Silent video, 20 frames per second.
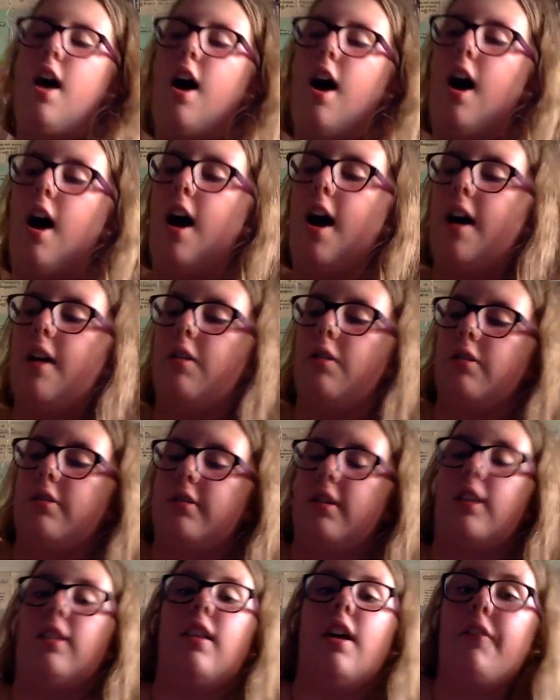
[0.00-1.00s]
I
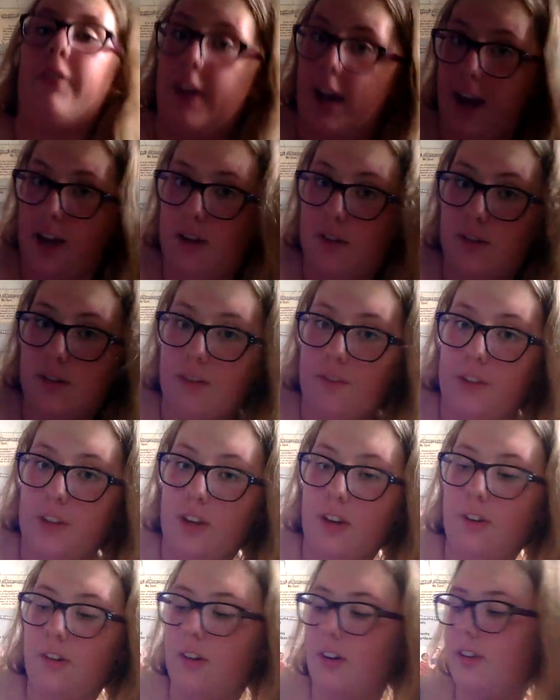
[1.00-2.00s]
also love candles, if you
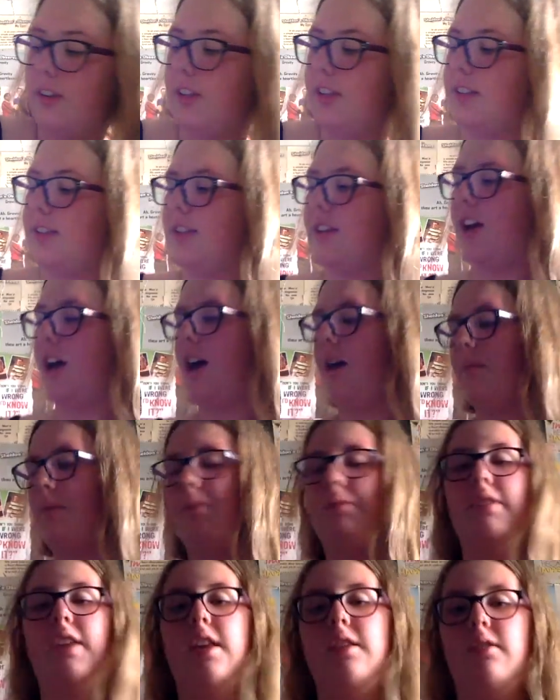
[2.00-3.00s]
don't know this. I'm
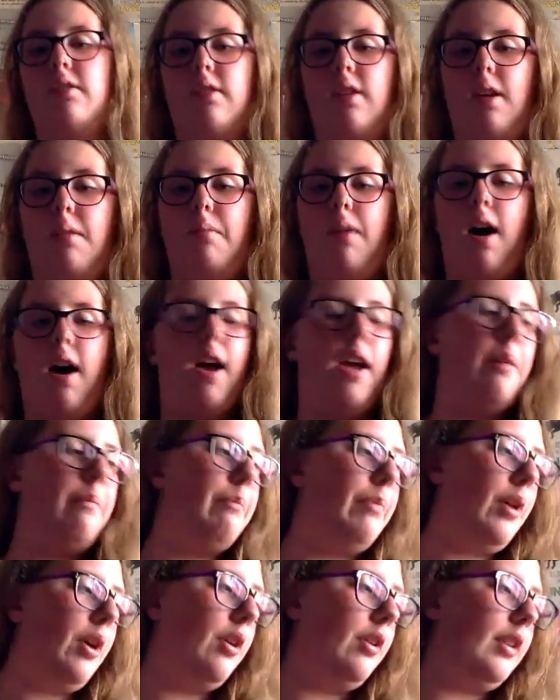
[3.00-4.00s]
obsessed with them. I
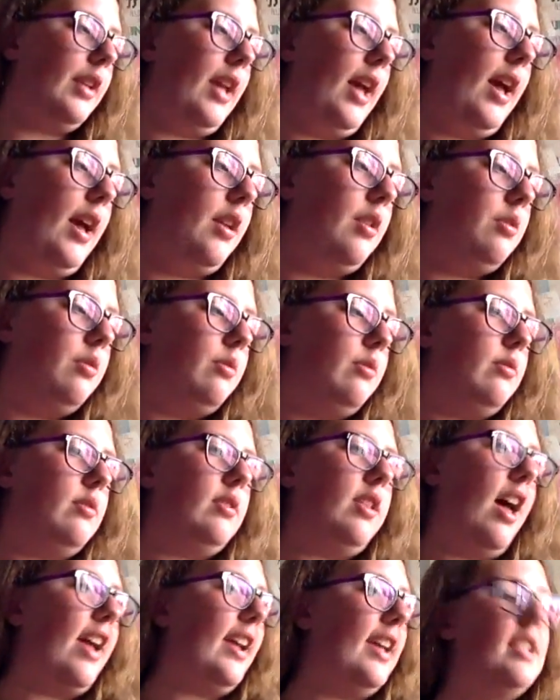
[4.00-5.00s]
burn candles
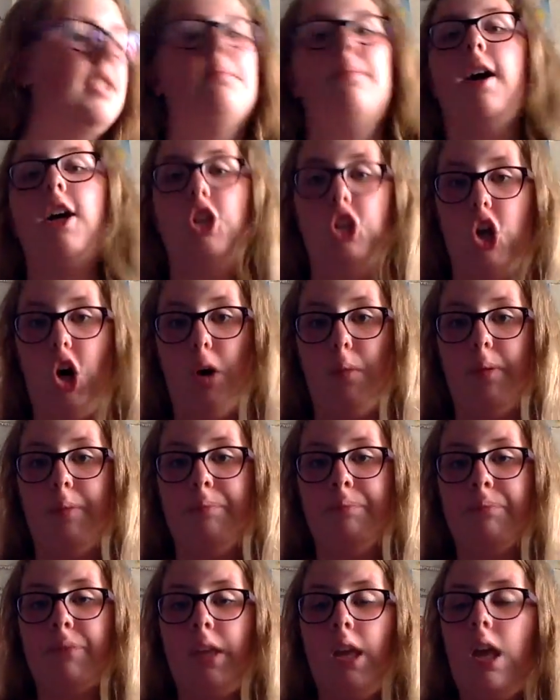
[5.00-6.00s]
like it's my job.
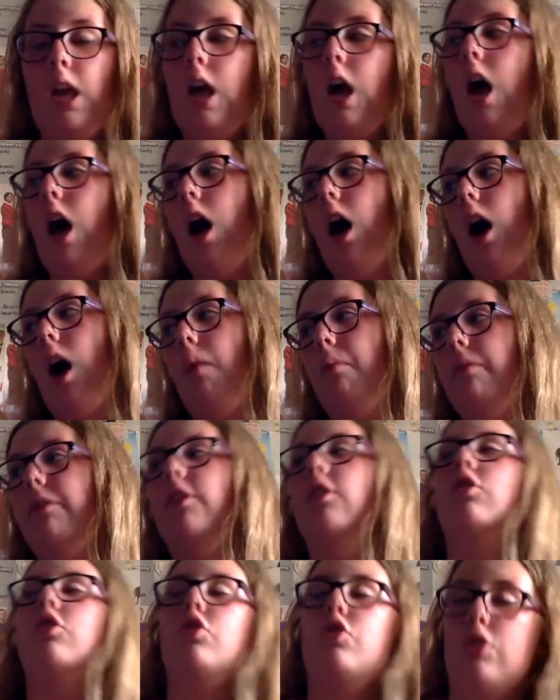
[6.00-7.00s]
If
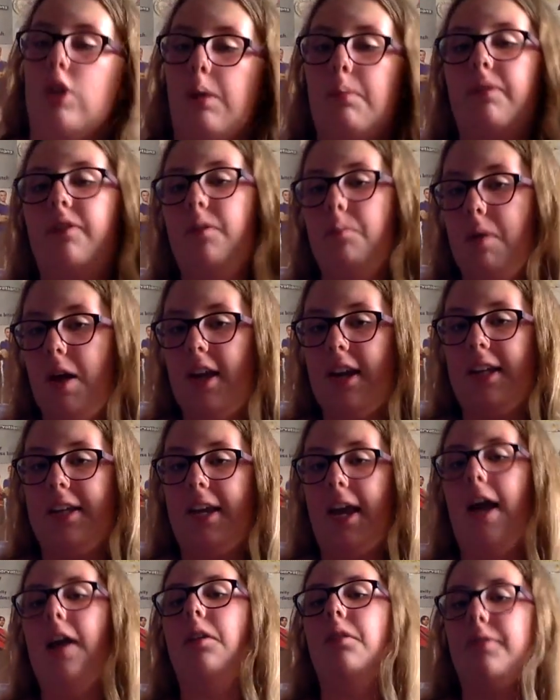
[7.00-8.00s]
there was a job for burning
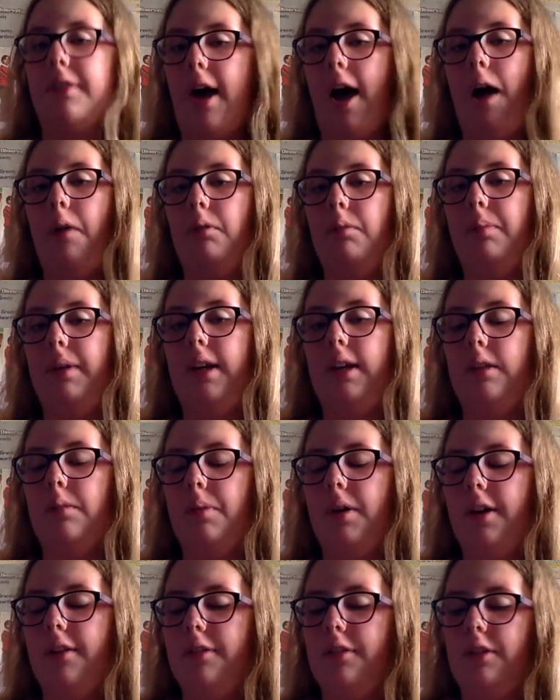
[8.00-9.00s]
candles, I would be the
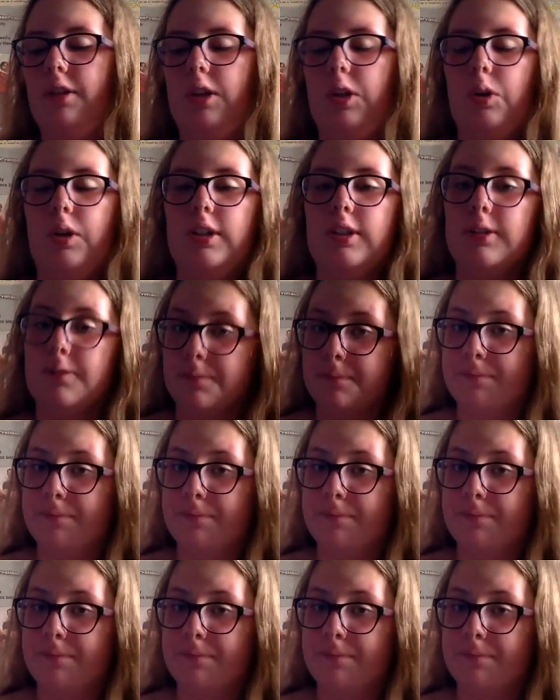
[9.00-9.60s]
person to do it.